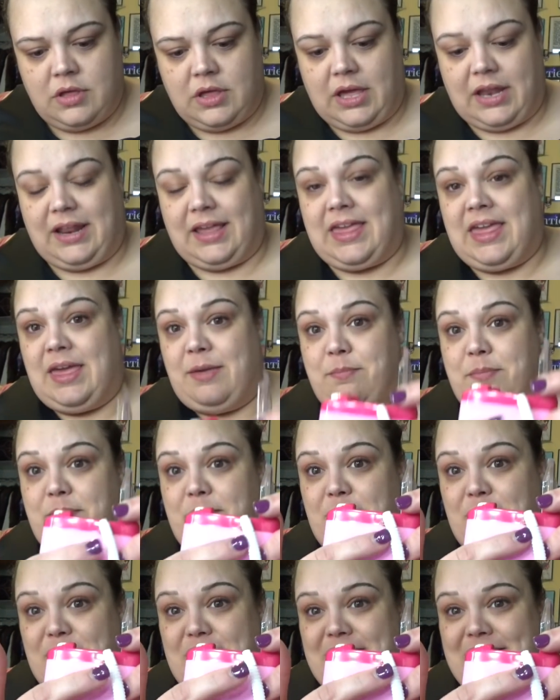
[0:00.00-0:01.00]
Got to keep
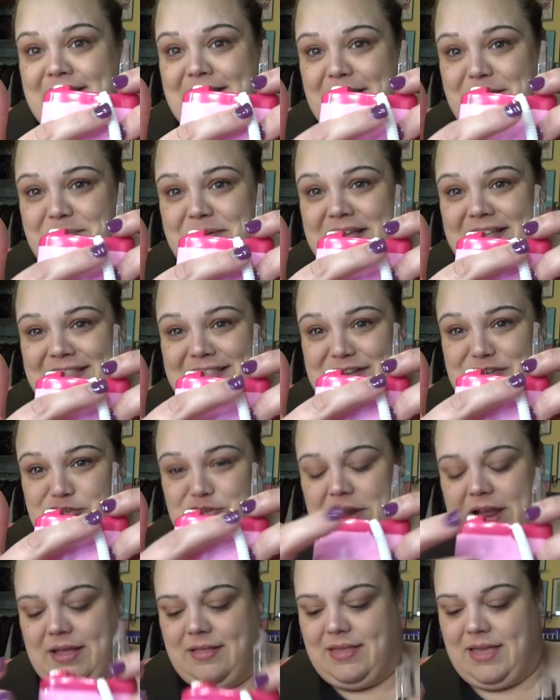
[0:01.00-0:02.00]
this up because it
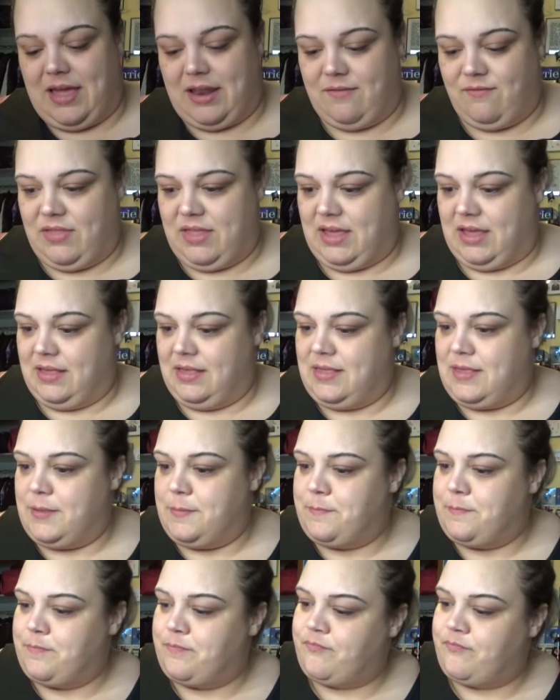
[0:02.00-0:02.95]
drains out of this.